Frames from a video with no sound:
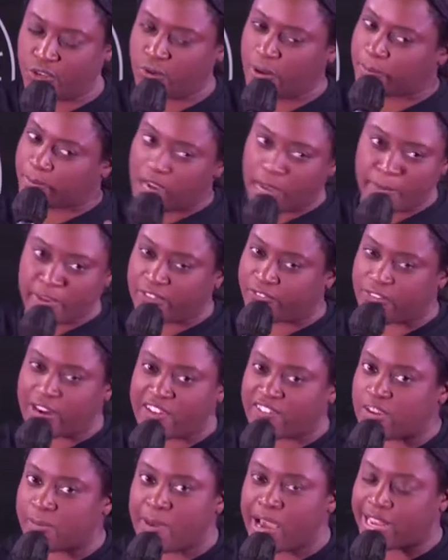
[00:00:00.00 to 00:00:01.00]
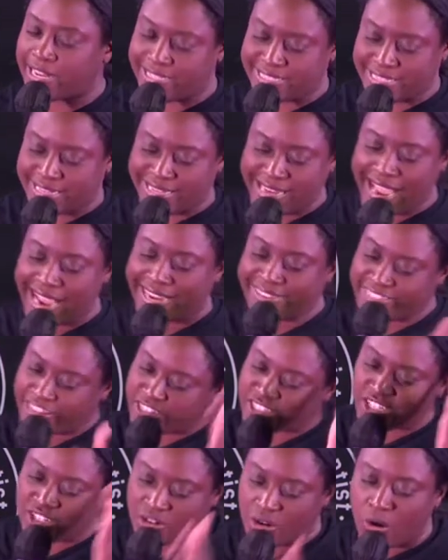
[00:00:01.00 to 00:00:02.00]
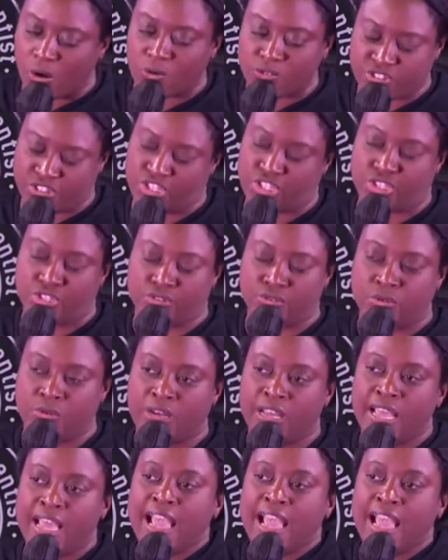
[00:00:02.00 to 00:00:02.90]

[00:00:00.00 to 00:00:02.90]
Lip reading: I'm coming for everybody tonight. There's an old you